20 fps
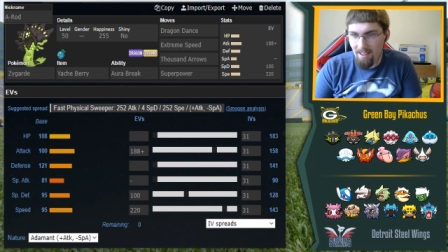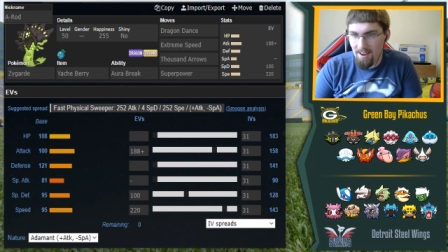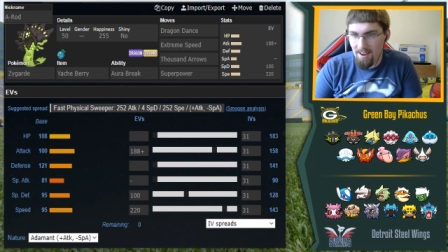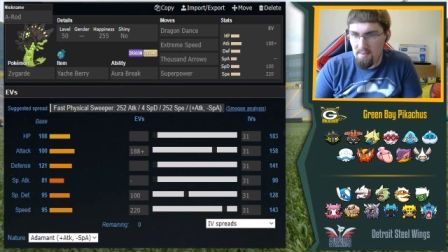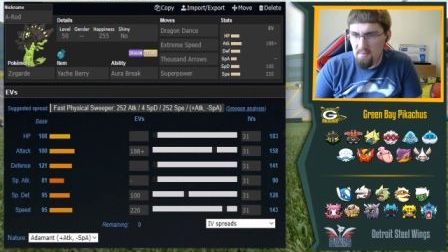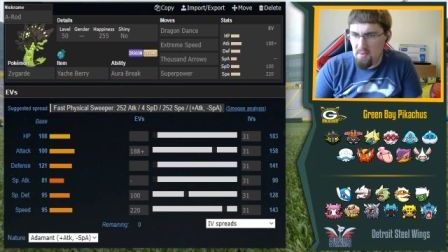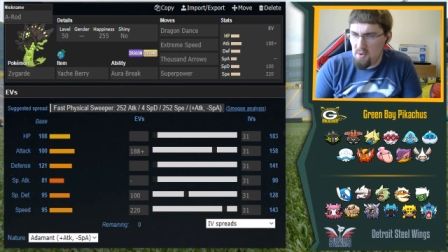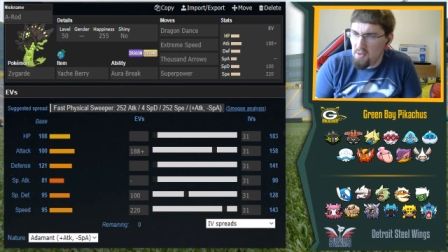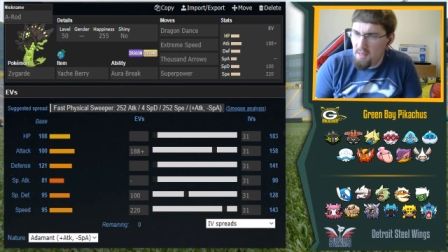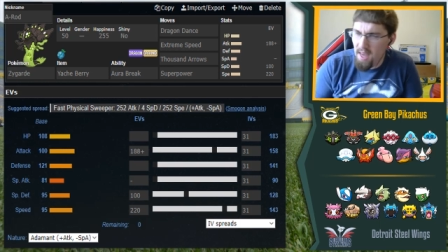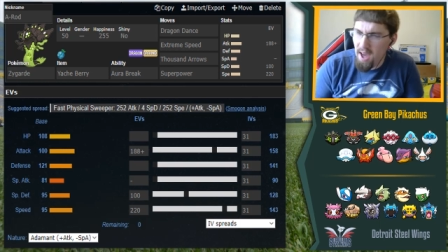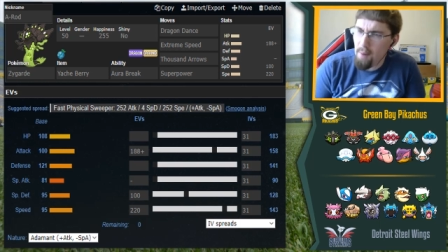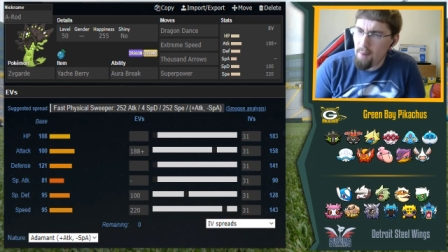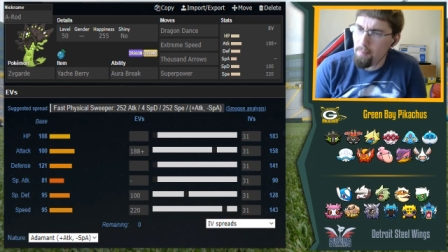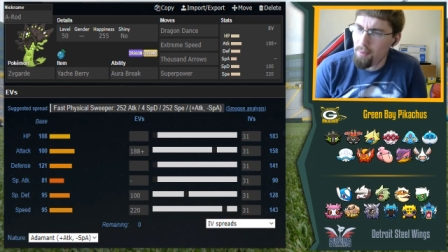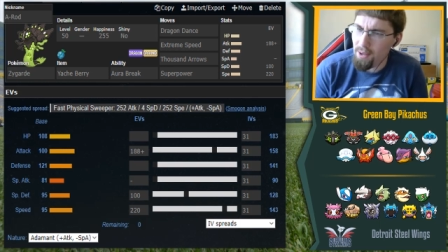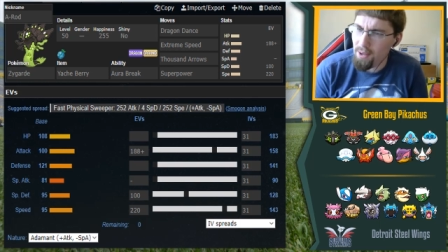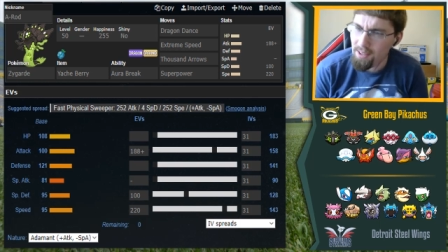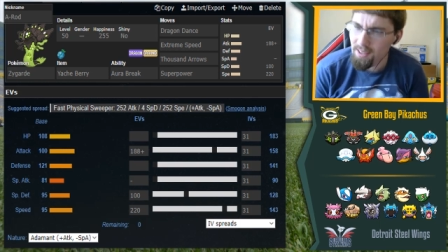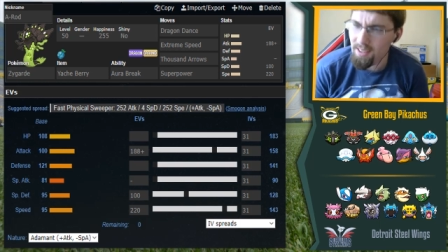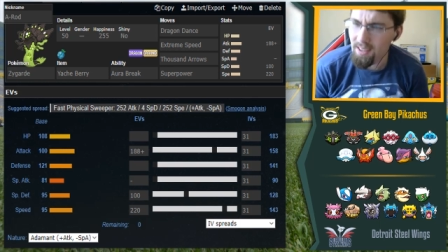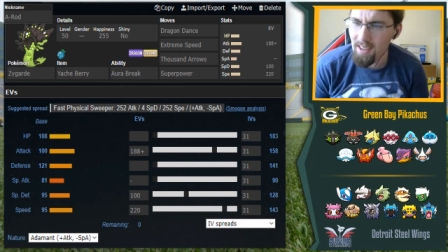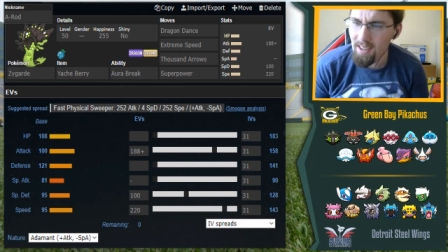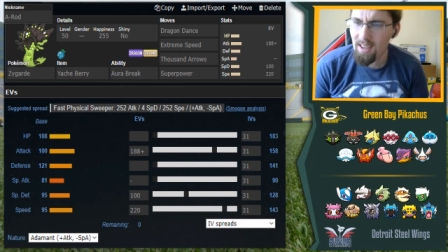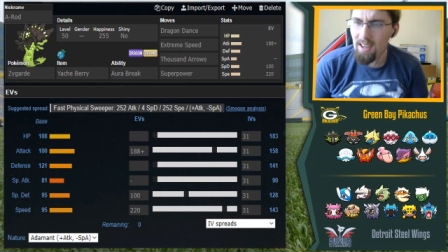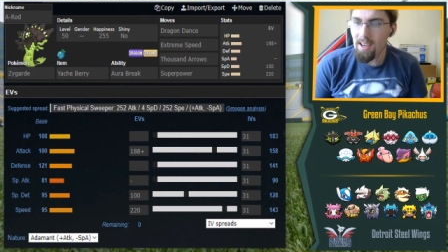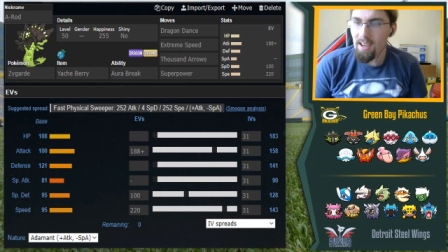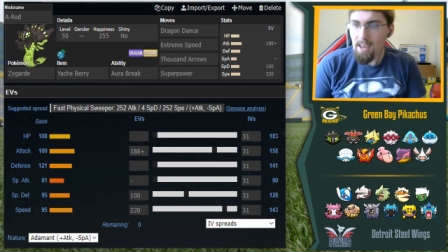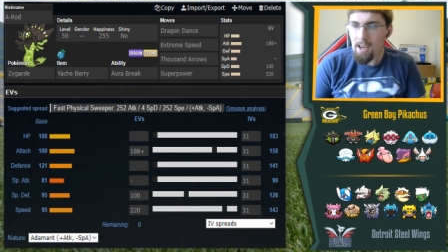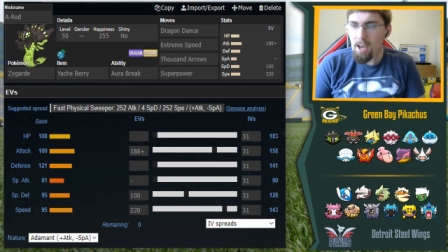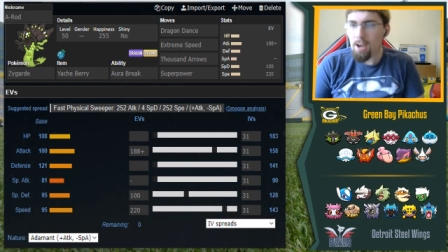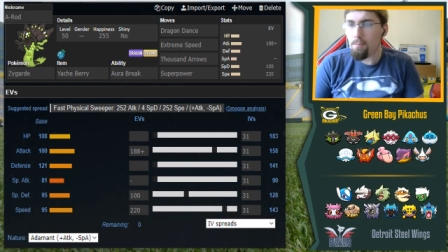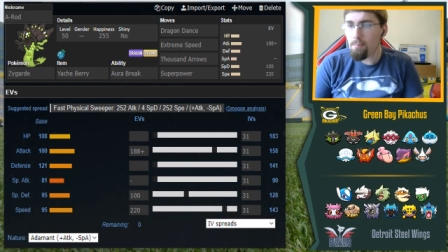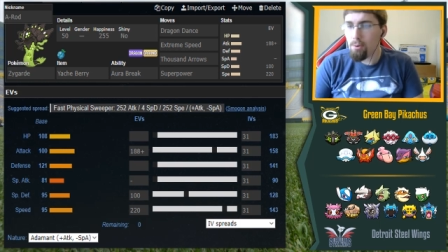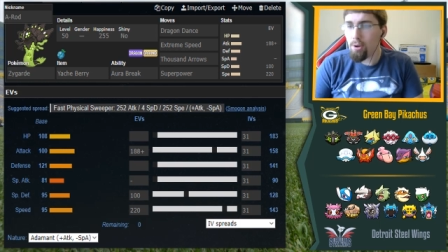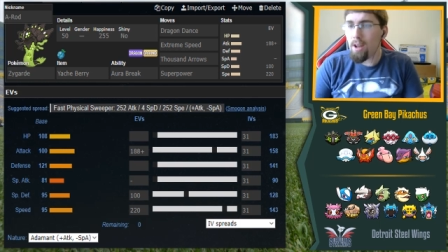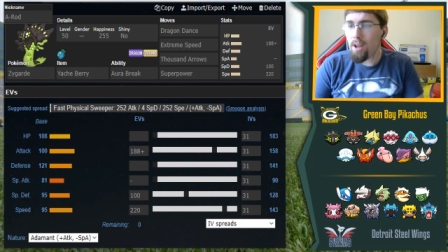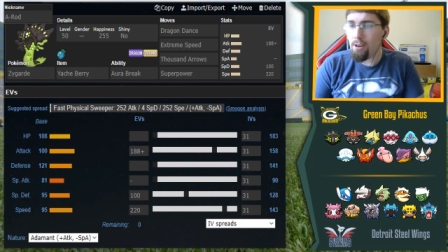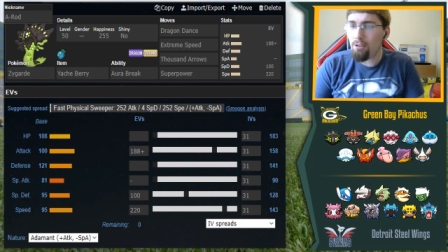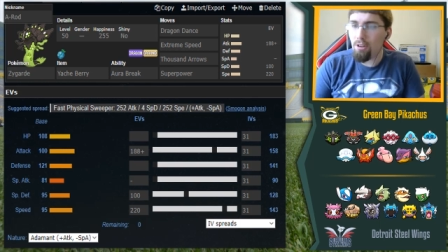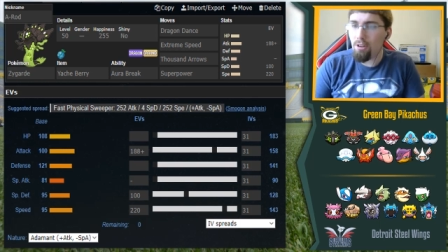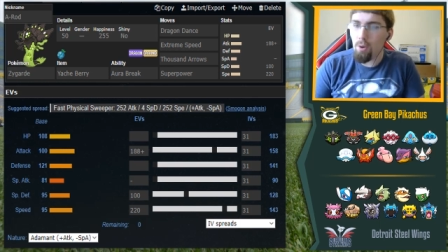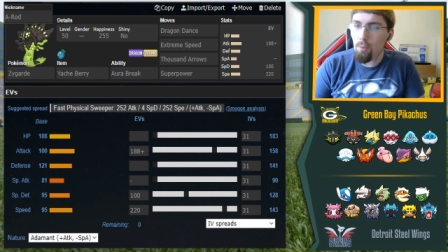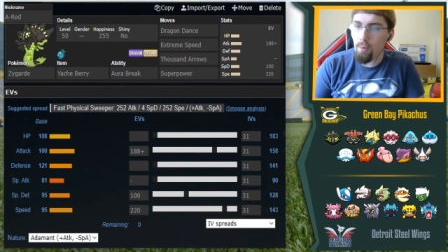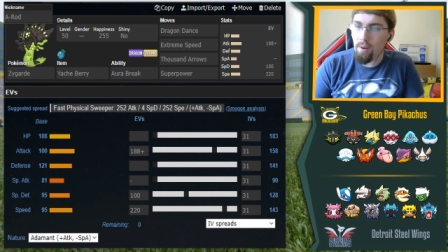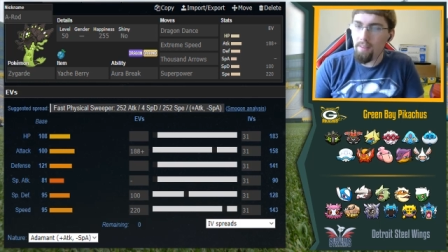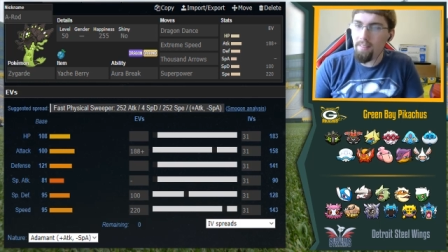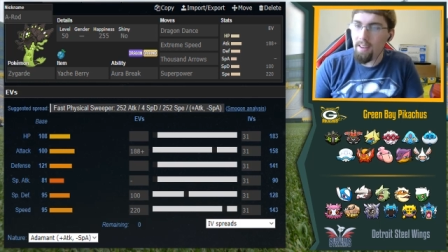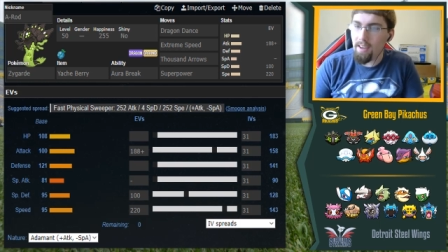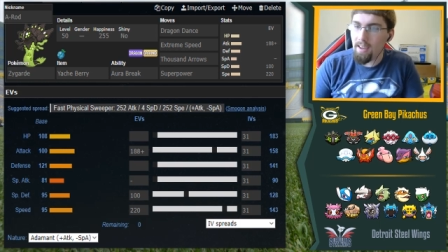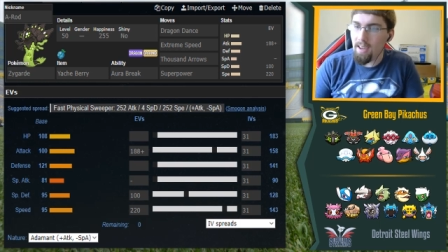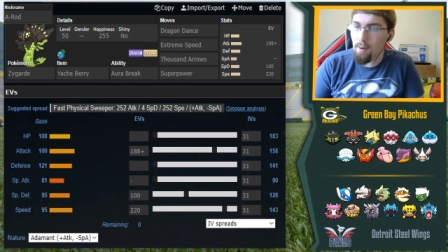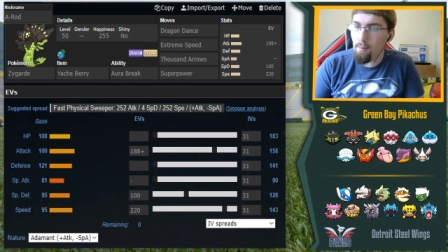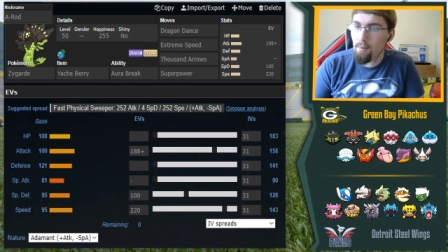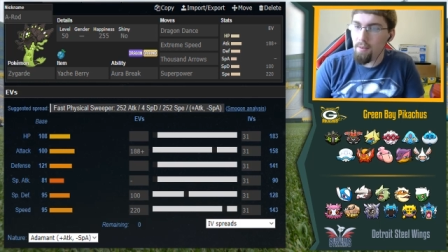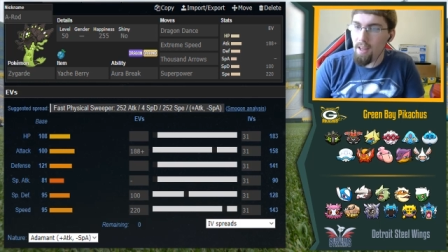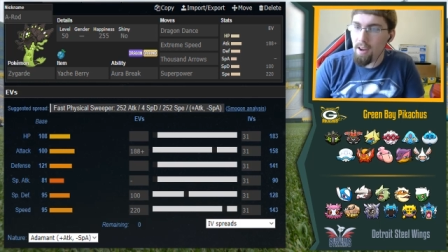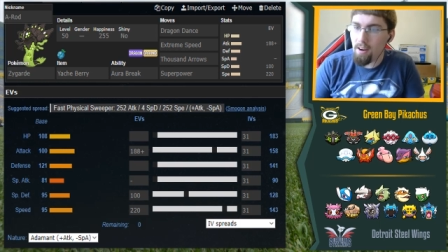let him do that, but he can potentially win late game with